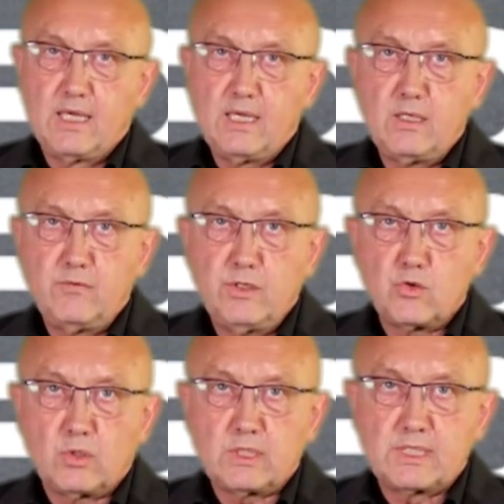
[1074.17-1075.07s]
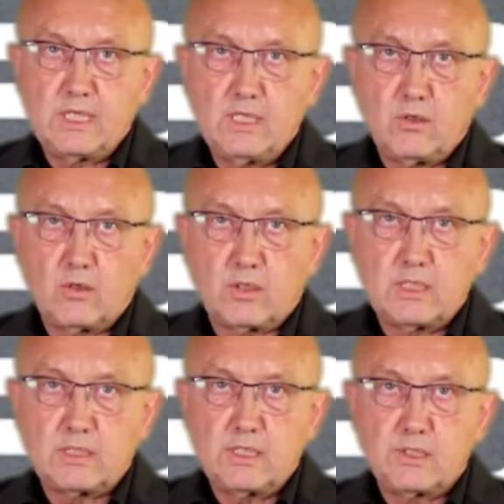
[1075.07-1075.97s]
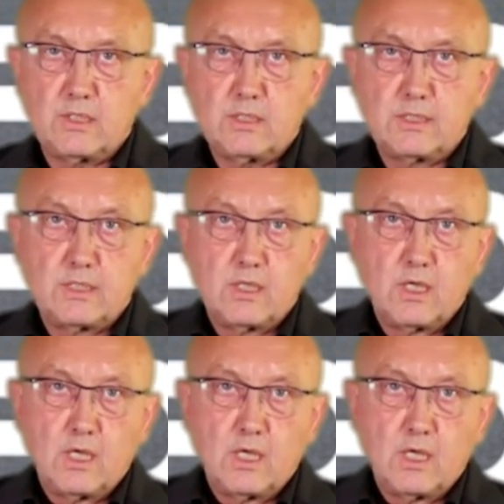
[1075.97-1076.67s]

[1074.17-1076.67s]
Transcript: individuals in your organizations,